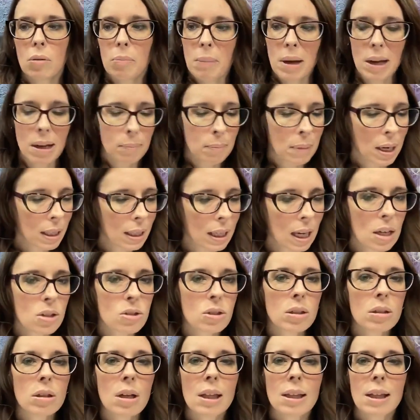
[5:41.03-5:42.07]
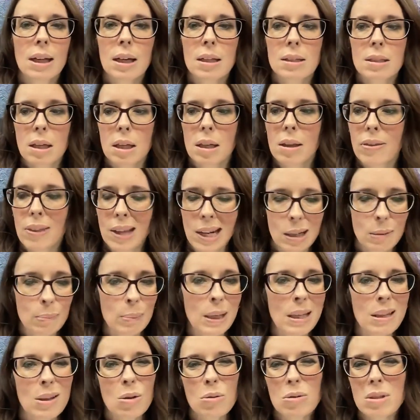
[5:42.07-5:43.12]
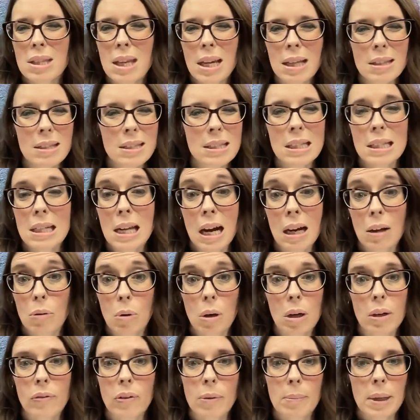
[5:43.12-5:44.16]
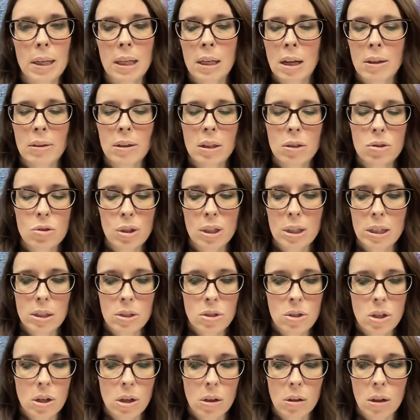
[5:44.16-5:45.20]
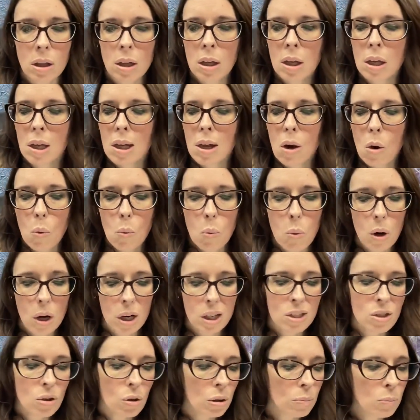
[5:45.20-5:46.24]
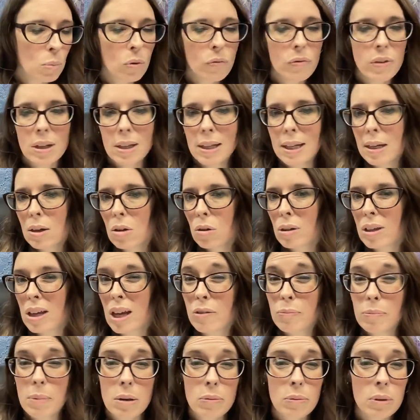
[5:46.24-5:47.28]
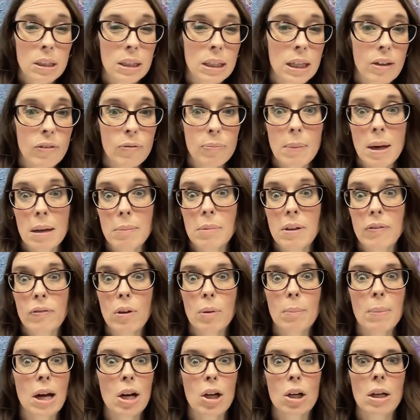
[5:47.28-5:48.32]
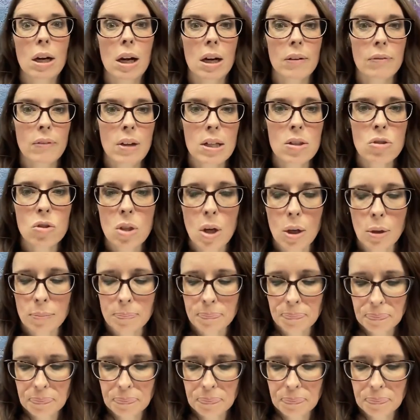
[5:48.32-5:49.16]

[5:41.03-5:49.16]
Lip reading: Medication, like I said, therapy, those things did not work for me. Nothing traditional worked or moved the needle, gave me relief, made me feel better. None of it. So